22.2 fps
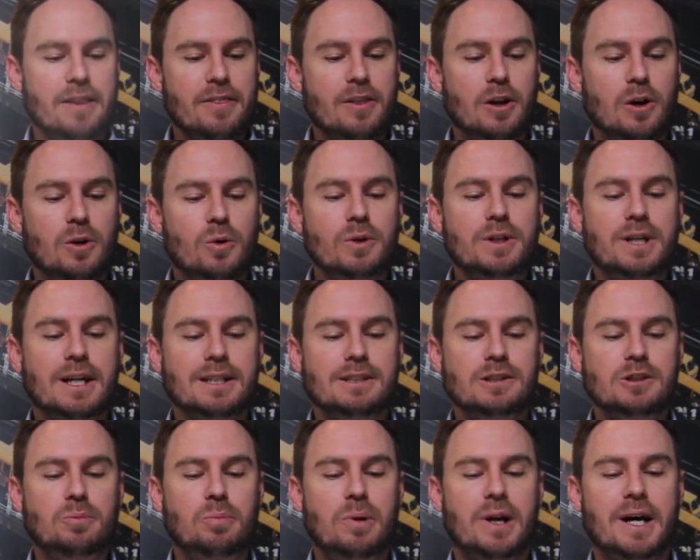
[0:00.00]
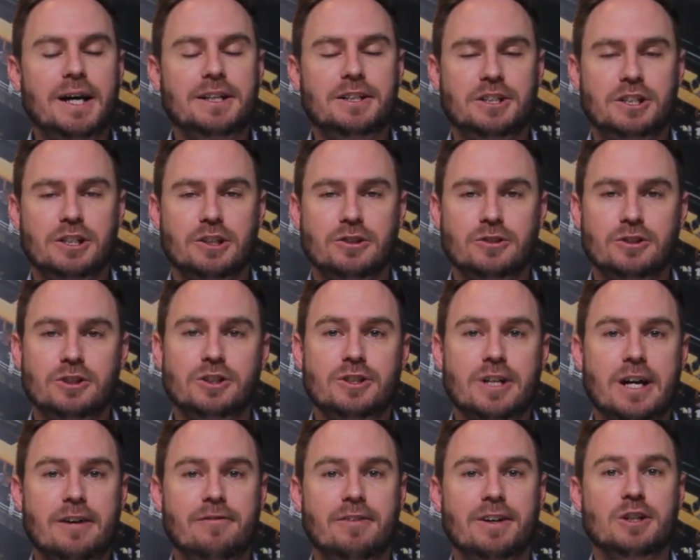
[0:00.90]
The law doesn't apply to children
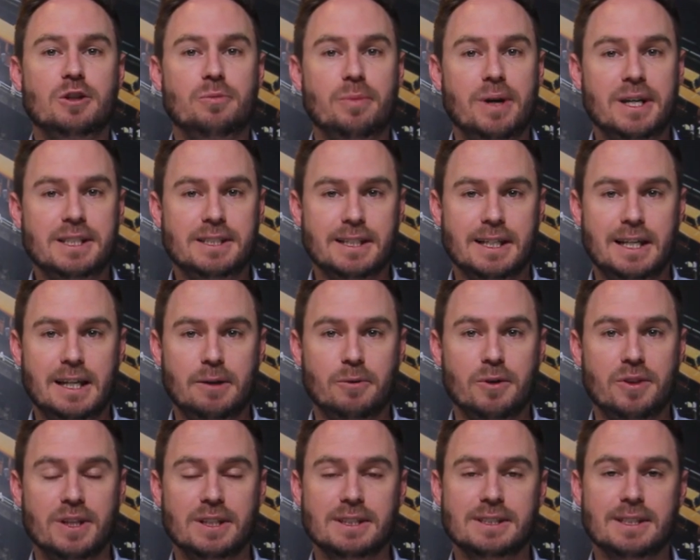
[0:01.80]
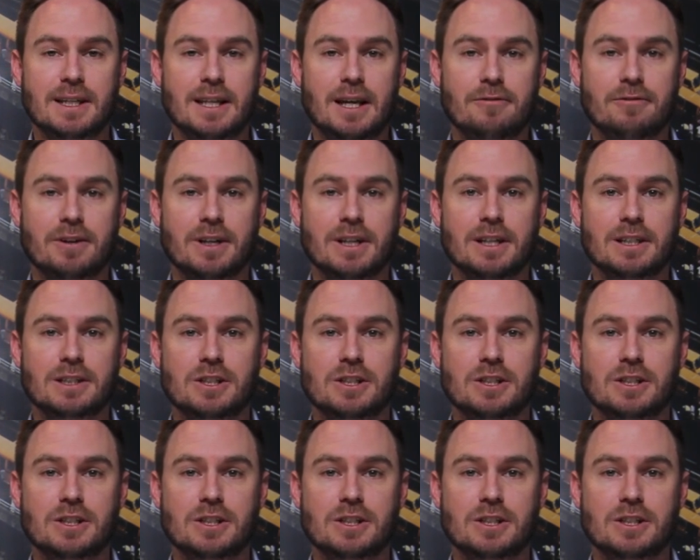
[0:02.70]
travelling domestically within South Africa.